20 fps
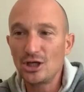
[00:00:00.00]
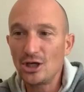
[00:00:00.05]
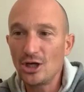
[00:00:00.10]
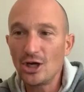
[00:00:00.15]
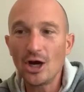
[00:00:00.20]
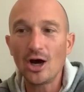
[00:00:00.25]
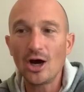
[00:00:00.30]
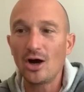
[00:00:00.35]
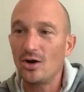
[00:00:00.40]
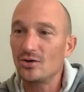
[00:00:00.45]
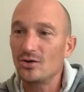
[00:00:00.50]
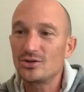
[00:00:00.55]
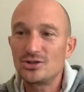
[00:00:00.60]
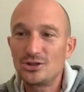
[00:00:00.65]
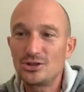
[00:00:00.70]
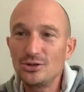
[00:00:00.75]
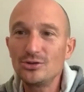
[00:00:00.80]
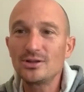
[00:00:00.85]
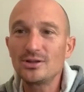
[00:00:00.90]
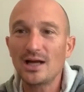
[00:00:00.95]
no,
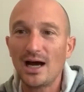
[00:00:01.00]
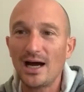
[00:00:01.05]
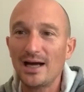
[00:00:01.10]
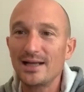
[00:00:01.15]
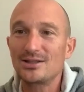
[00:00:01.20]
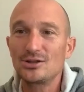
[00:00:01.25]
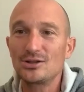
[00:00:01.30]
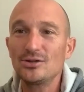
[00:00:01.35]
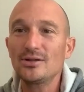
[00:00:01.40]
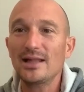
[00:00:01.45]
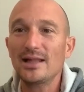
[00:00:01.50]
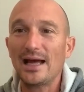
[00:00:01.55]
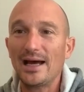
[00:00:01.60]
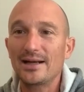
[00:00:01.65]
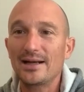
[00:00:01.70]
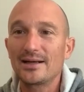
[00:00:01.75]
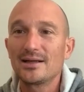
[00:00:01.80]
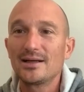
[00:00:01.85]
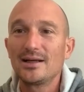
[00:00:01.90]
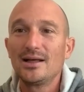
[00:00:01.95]
do not do that.
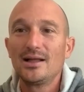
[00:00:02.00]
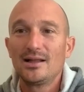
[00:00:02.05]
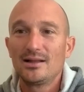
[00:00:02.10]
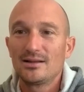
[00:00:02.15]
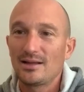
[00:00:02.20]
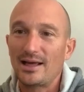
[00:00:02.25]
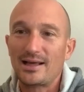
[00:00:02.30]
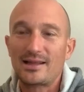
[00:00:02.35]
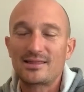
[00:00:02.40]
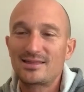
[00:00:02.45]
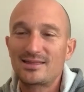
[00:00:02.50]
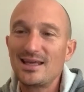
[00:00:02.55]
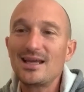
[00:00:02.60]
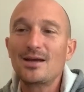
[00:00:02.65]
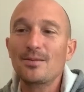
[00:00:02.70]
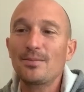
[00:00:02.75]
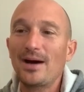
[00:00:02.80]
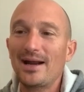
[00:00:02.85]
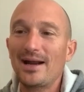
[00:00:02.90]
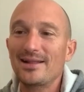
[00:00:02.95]
Like, think
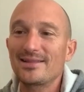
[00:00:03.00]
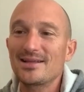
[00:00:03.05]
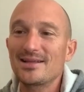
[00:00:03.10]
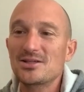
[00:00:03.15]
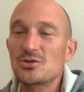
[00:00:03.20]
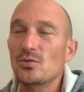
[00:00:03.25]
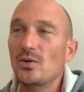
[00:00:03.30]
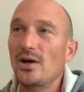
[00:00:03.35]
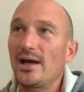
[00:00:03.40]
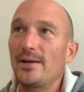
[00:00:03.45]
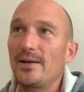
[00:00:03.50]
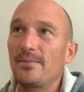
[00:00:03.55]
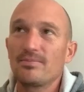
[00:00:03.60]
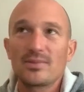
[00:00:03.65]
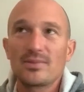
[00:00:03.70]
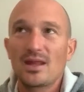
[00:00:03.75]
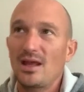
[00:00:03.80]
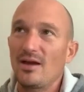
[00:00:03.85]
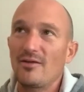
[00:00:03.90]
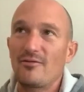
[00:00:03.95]
about it this way.
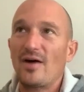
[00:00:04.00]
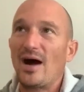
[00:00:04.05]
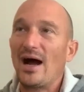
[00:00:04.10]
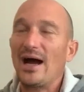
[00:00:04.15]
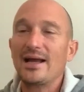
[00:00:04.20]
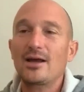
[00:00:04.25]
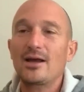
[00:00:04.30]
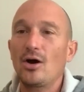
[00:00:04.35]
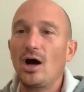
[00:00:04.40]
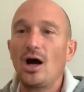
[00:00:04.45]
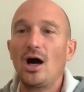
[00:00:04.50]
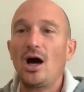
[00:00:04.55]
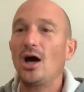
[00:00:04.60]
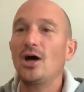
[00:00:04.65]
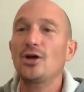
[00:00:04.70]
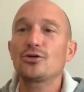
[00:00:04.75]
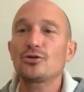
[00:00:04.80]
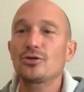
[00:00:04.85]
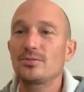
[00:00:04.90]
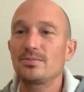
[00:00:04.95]
If I go
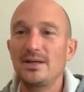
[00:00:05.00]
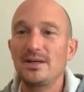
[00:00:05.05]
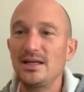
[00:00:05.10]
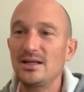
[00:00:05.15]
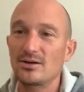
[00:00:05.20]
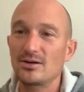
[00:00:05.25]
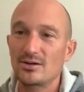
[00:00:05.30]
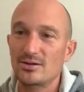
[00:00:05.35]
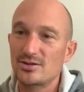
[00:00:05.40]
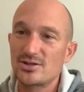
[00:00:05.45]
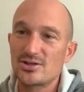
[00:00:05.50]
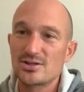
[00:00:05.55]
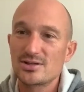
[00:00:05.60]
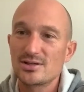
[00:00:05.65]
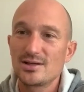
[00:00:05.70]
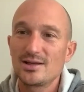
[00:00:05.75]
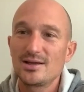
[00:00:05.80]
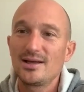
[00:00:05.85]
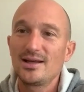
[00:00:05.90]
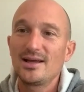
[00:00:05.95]
100 meters
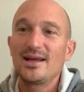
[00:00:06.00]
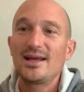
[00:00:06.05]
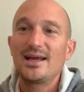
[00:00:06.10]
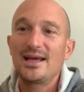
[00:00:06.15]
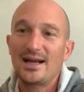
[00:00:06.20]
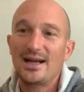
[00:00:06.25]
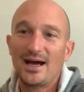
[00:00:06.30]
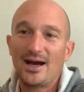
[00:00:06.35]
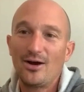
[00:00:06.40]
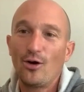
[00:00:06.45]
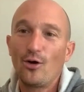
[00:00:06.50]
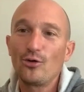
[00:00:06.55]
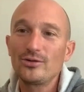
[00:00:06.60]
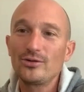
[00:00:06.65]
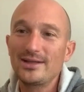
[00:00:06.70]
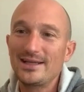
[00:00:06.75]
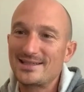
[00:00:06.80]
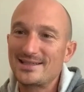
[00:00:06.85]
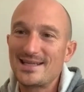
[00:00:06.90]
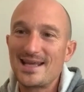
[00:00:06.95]
and I
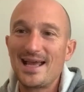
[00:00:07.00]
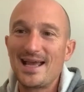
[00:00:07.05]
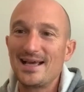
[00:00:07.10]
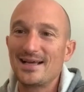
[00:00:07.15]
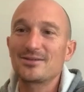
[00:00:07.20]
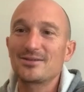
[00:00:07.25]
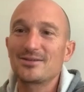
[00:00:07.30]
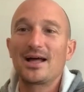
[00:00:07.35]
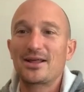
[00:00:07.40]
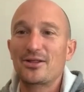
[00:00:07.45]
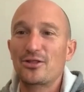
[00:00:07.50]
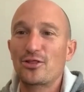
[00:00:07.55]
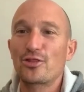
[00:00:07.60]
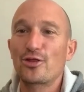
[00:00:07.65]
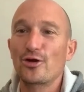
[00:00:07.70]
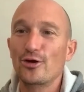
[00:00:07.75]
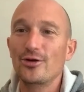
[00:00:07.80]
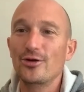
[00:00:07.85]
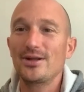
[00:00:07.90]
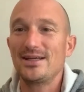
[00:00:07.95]
only take like
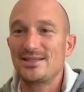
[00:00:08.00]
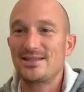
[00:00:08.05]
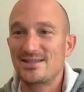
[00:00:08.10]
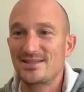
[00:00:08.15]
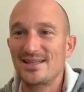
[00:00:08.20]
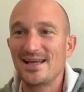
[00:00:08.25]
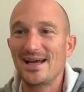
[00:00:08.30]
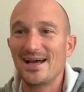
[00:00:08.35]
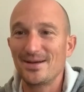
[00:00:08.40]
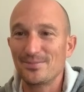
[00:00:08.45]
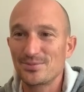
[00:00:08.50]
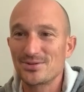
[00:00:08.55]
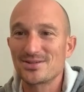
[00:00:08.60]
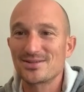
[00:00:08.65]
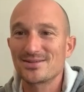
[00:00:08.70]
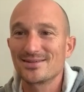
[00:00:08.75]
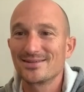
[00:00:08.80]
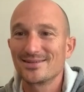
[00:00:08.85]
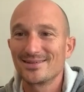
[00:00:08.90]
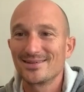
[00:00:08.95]
30
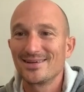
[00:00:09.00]
steps,